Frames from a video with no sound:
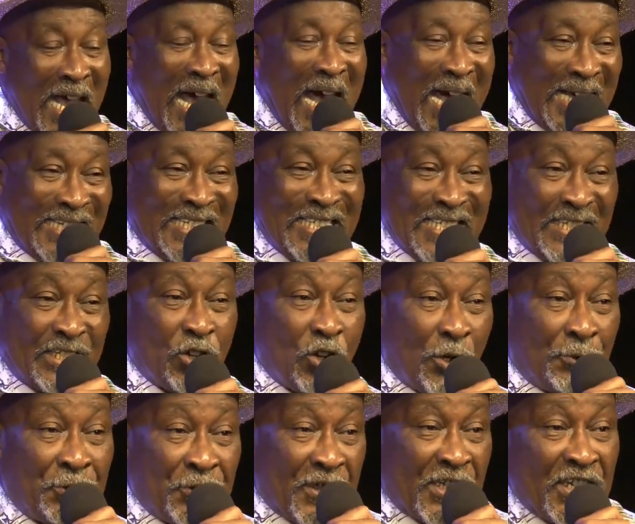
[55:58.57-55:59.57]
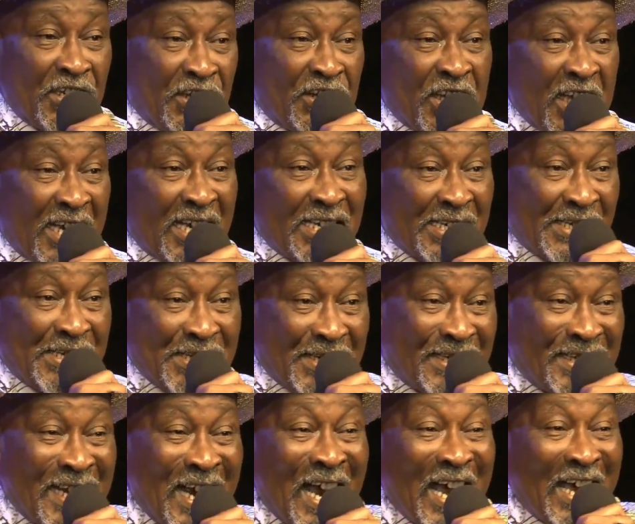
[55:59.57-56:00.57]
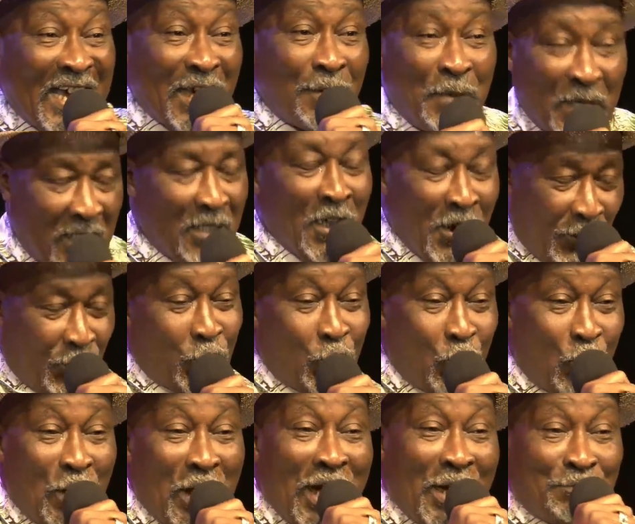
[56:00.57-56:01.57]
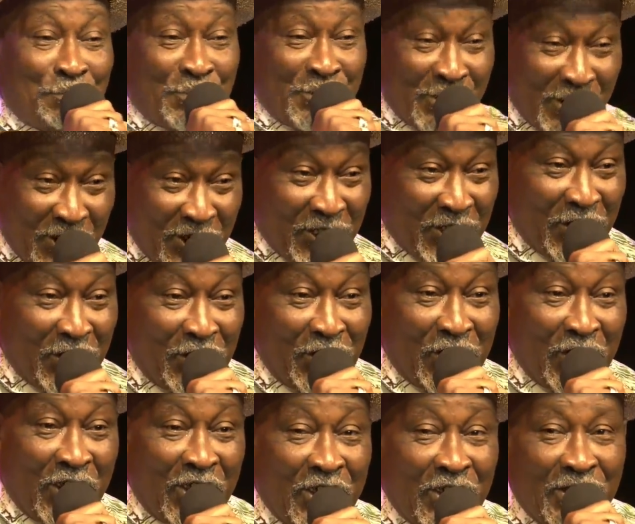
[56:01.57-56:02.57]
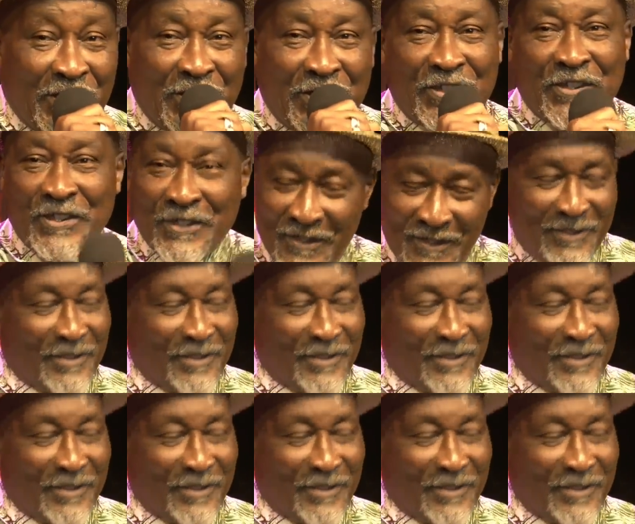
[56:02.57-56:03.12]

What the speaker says: And it often takes time to appreciate.